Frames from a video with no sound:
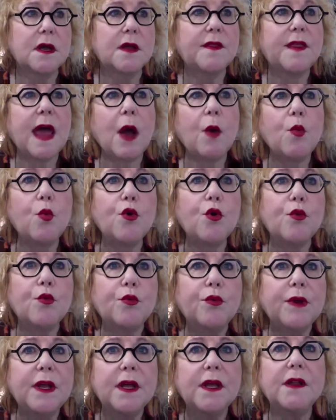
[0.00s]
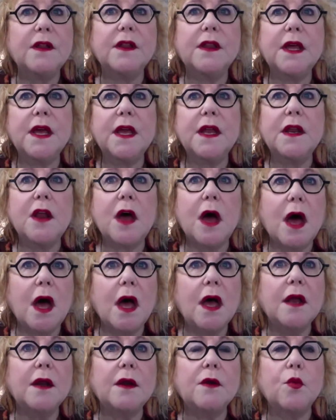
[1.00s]
that we're really
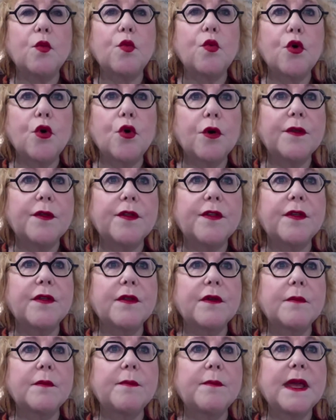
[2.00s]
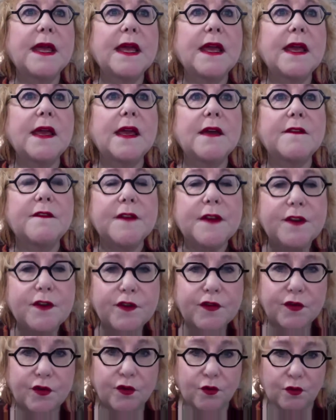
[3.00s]
not worth being given
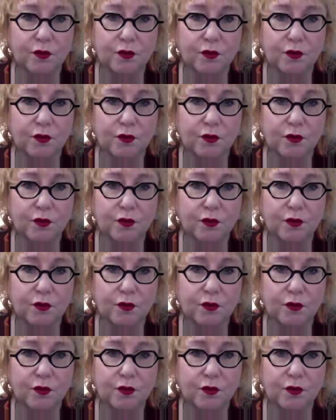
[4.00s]
to.